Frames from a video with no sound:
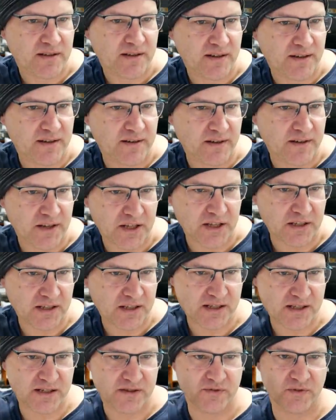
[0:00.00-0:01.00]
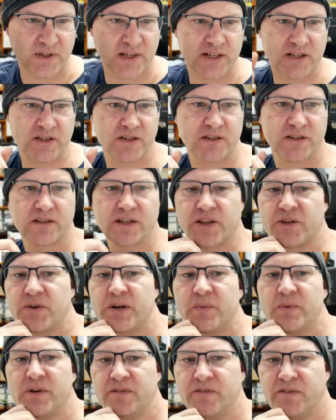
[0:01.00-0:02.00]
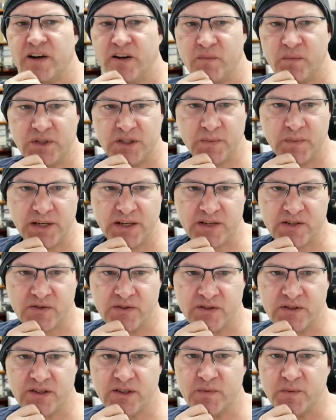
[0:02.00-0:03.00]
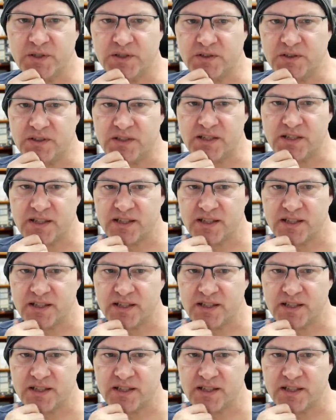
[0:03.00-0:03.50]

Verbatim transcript: Uh, I think this is in relation to the 3.5 millimeter screw terminals